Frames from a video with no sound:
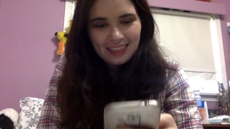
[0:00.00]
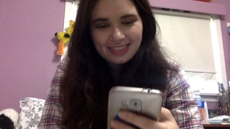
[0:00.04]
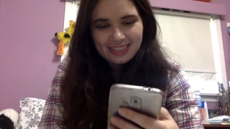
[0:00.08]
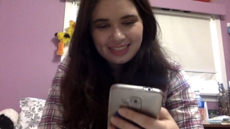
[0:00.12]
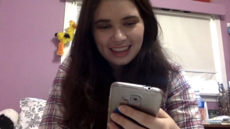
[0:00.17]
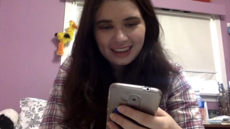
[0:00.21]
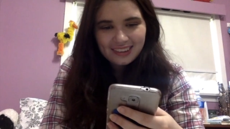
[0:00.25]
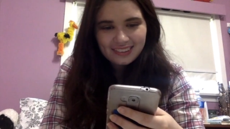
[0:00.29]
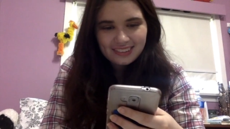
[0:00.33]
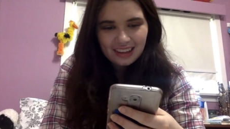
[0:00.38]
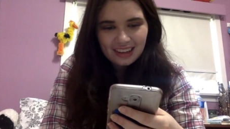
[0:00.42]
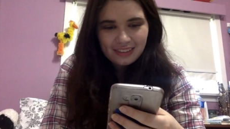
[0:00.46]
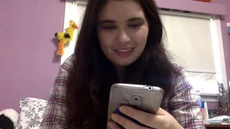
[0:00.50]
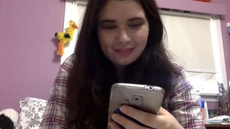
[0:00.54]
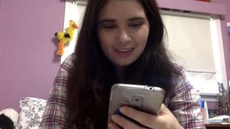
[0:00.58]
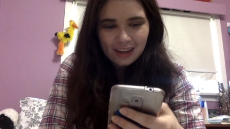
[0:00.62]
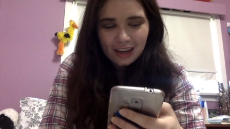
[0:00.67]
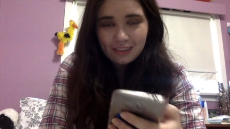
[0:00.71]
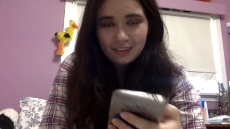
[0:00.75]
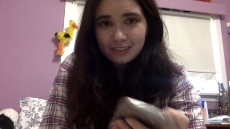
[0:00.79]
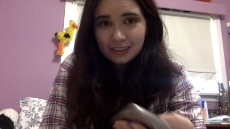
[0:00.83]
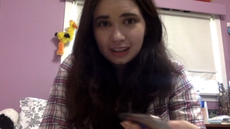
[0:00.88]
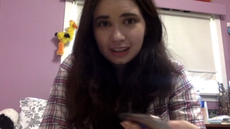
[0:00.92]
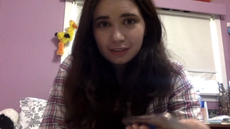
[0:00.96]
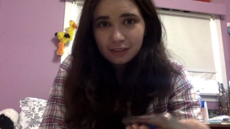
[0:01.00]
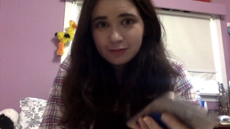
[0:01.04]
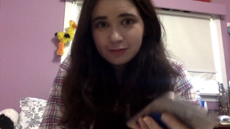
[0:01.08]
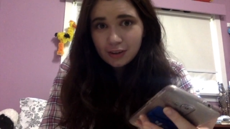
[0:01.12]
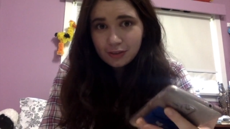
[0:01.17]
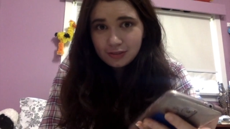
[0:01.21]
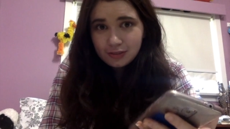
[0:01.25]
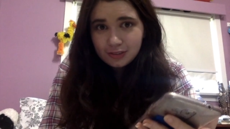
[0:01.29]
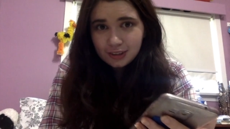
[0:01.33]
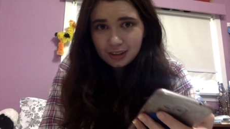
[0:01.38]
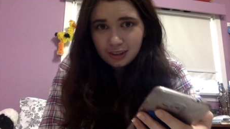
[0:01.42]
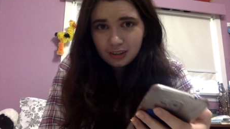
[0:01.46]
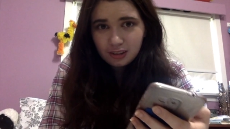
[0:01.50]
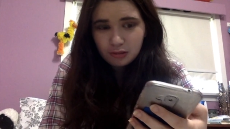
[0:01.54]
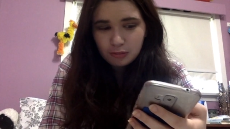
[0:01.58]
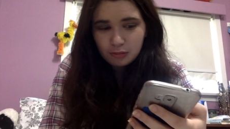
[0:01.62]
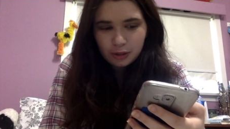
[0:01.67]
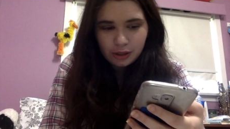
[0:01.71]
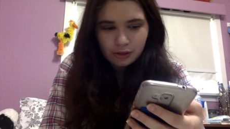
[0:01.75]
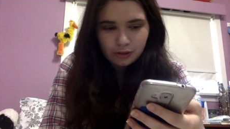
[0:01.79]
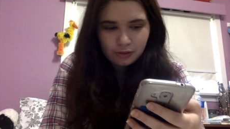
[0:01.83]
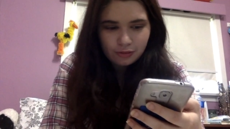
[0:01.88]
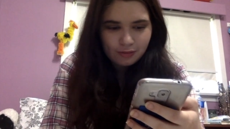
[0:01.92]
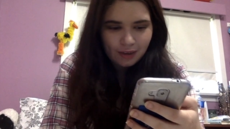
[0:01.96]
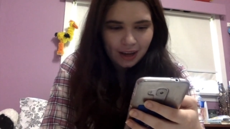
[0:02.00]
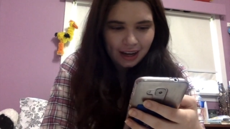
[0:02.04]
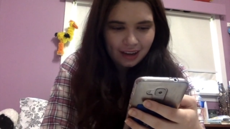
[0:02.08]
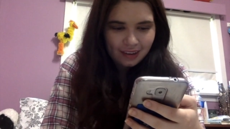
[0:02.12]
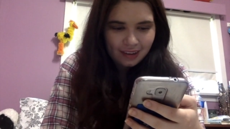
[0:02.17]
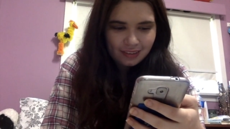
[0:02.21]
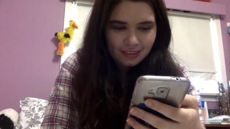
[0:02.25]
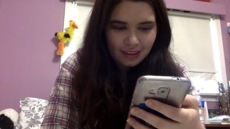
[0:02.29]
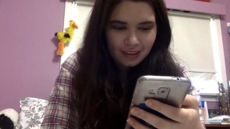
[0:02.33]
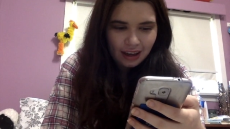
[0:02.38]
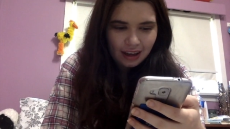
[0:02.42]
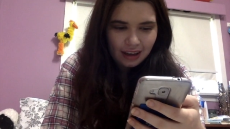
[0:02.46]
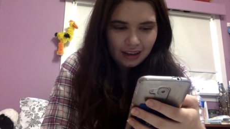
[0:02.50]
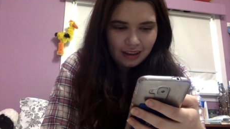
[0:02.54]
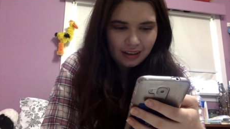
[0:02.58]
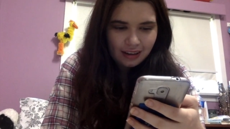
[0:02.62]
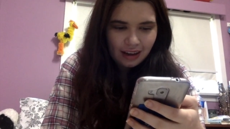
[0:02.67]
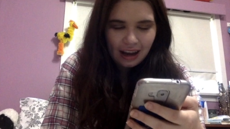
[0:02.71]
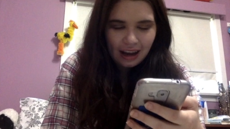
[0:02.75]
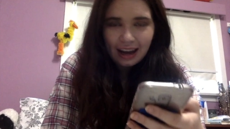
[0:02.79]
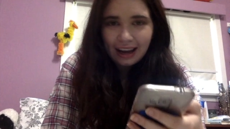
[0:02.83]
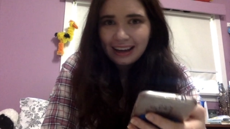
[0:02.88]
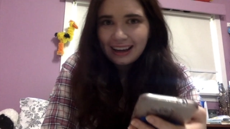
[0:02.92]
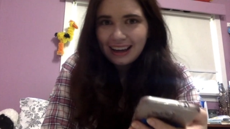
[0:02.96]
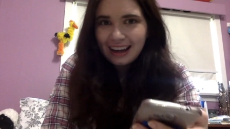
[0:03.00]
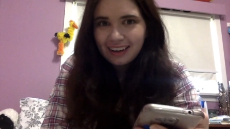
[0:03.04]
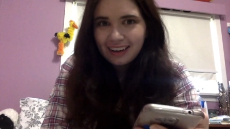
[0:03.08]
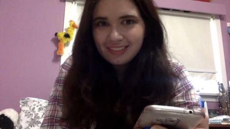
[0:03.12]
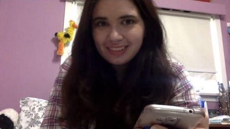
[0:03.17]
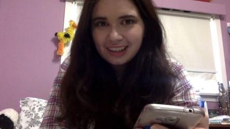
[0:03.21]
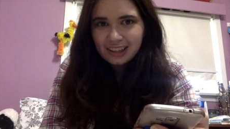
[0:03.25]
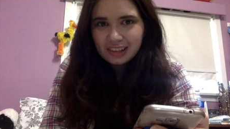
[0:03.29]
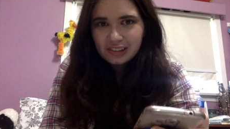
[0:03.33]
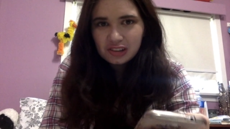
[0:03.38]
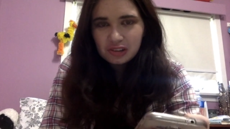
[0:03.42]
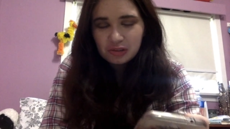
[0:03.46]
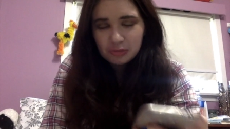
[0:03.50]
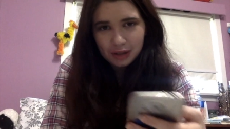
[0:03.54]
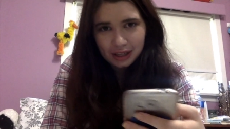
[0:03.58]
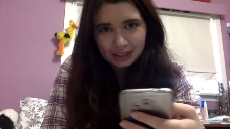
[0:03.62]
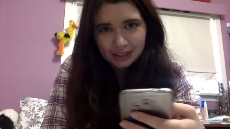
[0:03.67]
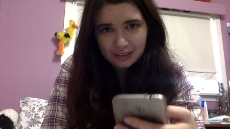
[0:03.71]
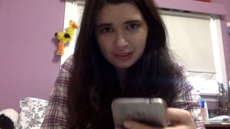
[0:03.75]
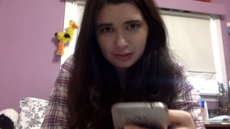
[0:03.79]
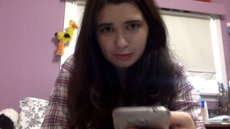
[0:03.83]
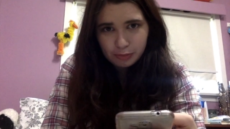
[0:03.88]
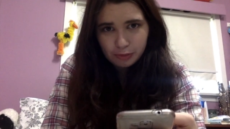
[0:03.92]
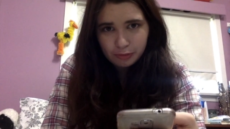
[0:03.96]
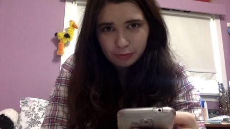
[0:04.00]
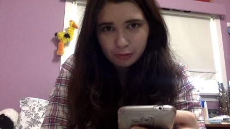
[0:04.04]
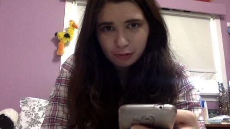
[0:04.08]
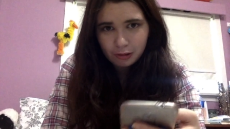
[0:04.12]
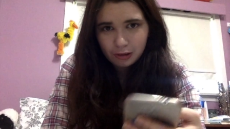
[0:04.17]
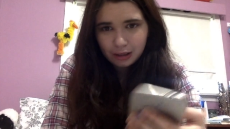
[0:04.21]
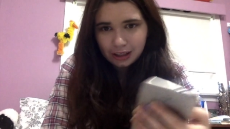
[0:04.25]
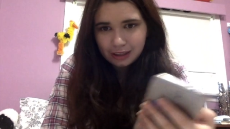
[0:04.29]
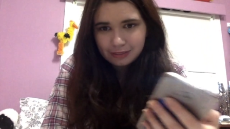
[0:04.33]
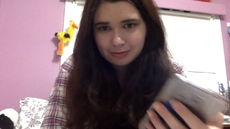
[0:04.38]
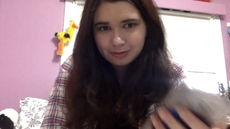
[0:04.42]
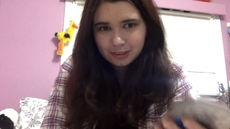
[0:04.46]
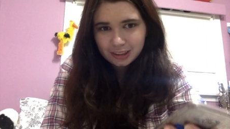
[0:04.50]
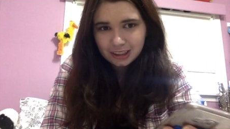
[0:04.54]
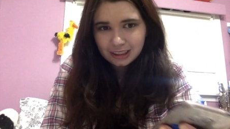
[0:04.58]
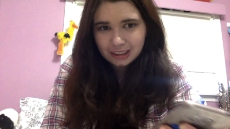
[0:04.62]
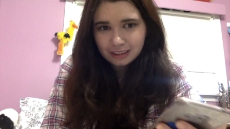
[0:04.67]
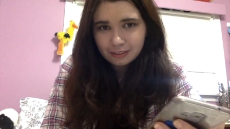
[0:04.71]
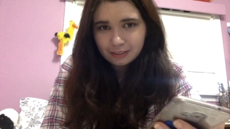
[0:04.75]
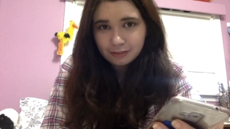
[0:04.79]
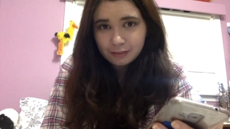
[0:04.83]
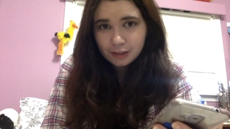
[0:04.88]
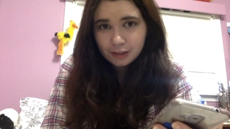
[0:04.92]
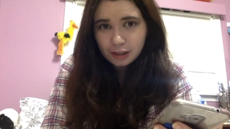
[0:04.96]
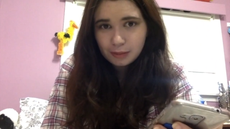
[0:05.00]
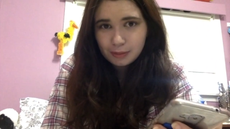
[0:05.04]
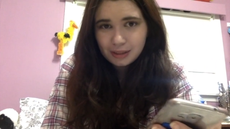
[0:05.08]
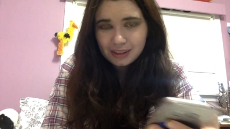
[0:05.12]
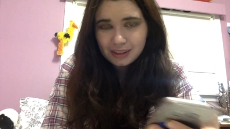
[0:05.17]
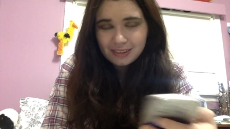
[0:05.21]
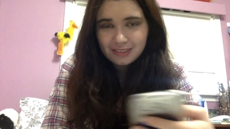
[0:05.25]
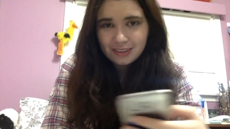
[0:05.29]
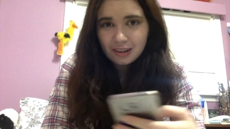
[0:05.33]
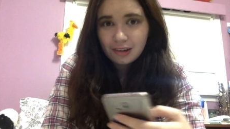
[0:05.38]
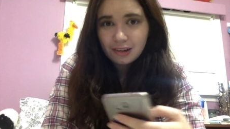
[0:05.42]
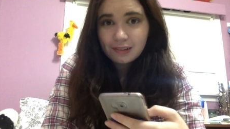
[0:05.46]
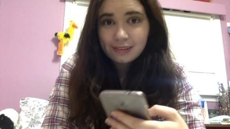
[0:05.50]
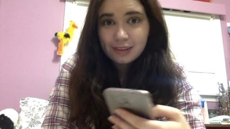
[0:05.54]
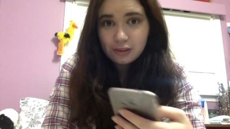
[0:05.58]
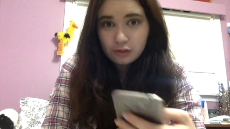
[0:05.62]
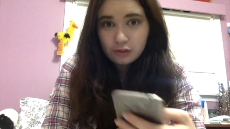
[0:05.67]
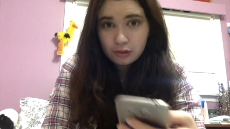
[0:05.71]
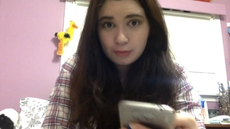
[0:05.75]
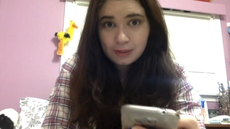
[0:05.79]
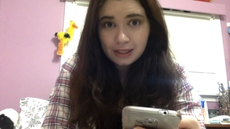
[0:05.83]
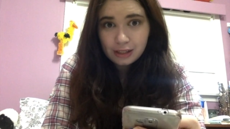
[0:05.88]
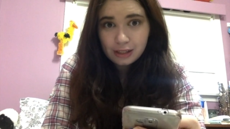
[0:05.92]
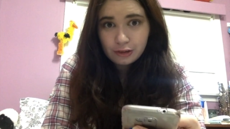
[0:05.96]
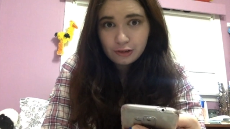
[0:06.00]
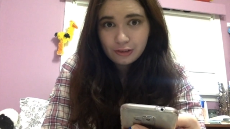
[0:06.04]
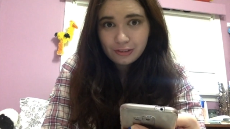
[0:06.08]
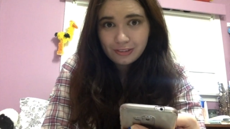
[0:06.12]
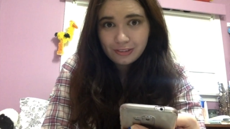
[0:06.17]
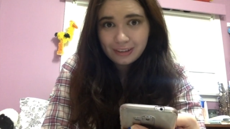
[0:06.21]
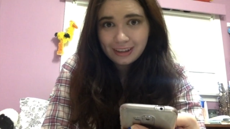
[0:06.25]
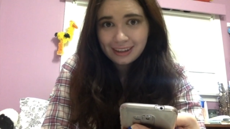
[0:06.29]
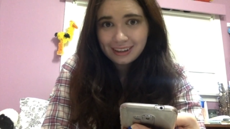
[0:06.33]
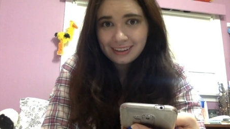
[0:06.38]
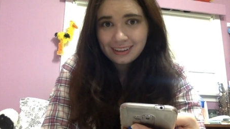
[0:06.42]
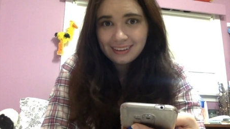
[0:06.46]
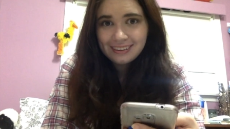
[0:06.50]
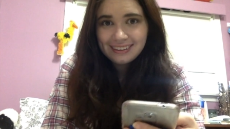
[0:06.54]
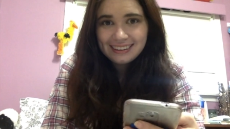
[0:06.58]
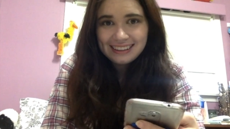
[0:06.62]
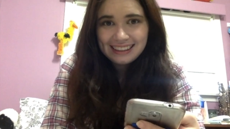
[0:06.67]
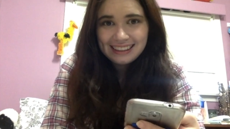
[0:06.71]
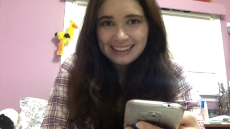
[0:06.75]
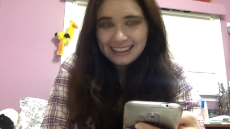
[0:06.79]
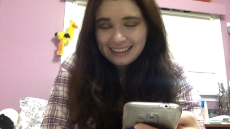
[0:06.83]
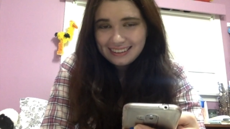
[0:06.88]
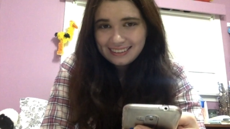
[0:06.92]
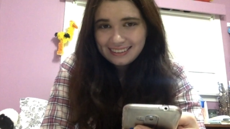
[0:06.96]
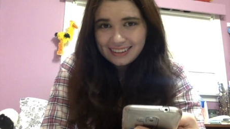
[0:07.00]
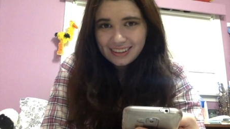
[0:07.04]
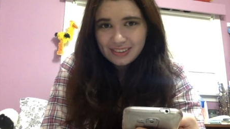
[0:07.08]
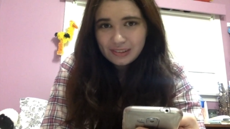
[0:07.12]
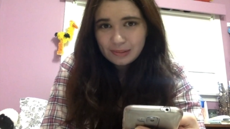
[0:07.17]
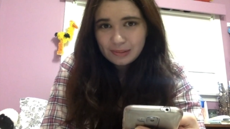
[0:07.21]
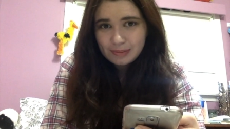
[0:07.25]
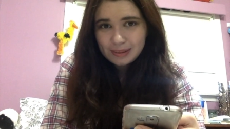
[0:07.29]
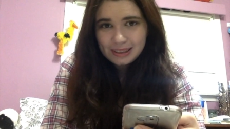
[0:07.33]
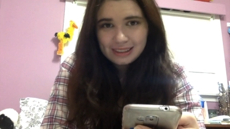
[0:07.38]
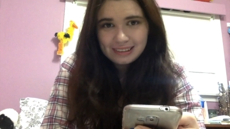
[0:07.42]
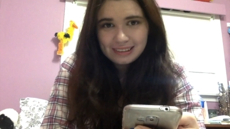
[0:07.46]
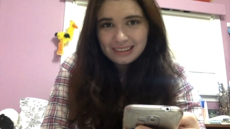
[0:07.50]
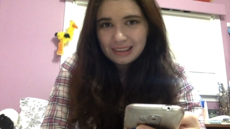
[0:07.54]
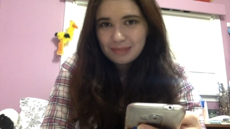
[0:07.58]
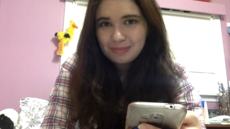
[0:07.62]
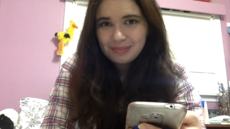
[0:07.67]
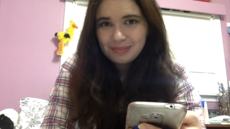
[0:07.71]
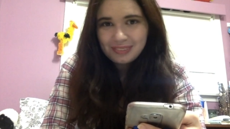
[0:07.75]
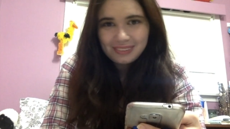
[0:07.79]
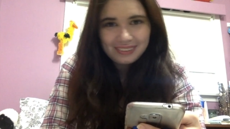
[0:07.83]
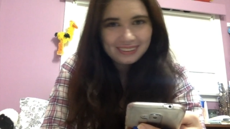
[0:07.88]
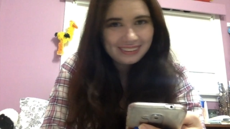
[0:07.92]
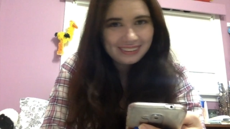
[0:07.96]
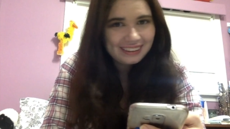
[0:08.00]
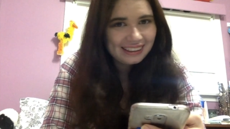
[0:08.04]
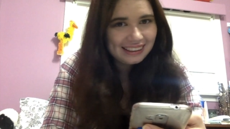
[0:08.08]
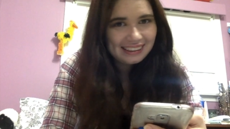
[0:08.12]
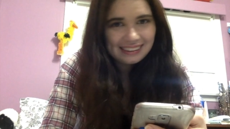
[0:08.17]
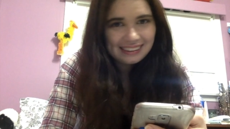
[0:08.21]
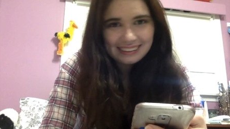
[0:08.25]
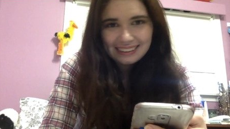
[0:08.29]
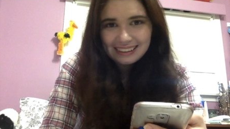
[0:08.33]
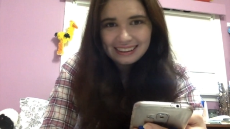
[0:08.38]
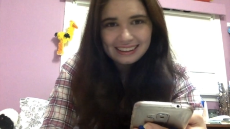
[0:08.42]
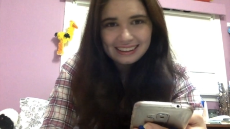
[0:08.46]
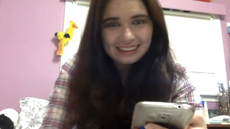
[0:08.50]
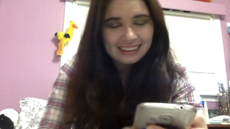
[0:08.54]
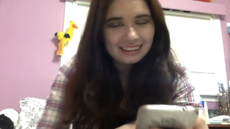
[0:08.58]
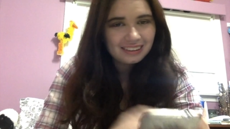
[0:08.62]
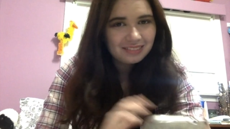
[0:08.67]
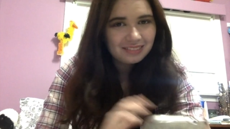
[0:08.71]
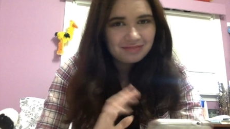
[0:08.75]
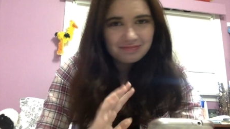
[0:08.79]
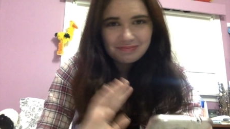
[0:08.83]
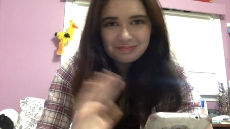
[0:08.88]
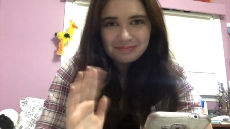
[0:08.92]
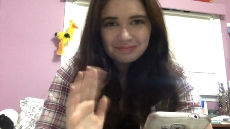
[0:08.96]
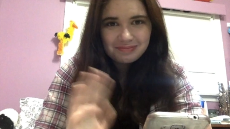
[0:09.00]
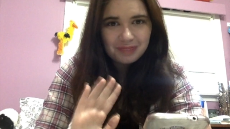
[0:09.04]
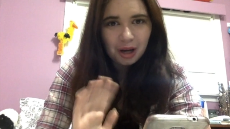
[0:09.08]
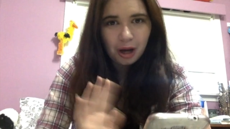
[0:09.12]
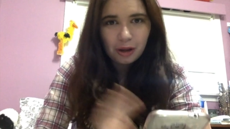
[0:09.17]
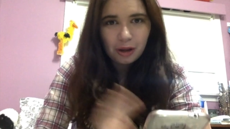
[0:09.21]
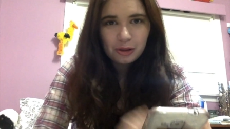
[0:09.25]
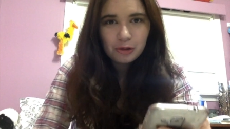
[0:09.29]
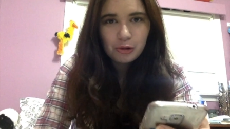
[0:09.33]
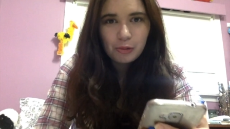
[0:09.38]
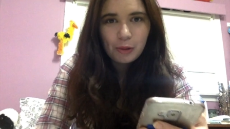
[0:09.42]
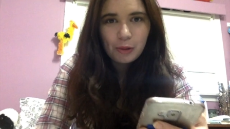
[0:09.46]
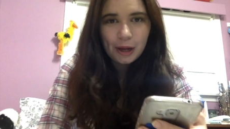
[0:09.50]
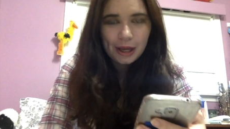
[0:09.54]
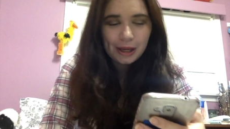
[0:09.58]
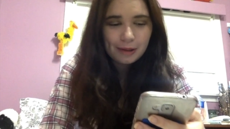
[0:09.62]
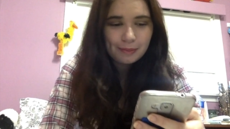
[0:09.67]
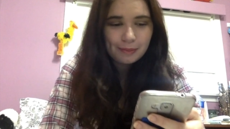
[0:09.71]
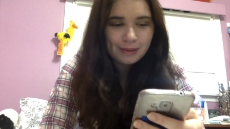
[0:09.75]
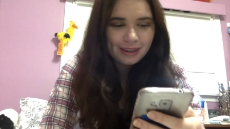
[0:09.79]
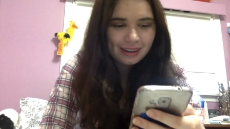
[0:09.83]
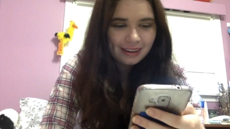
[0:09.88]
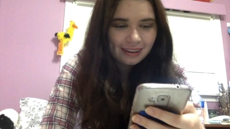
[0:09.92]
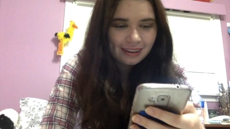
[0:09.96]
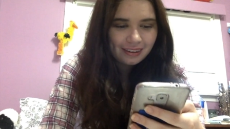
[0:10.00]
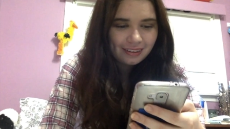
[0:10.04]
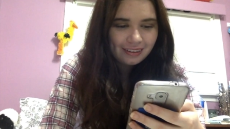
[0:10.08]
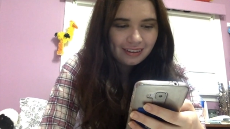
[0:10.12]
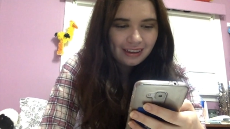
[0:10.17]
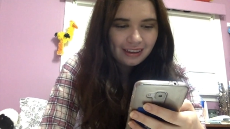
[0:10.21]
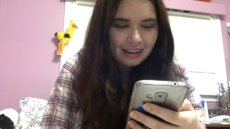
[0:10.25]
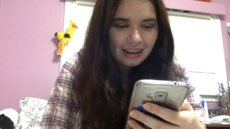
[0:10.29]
Next, I found the 15 weird facts tag. I haven't actually read this before. I'm starting to film it, so this will be interesting. This will be completely on the whim here.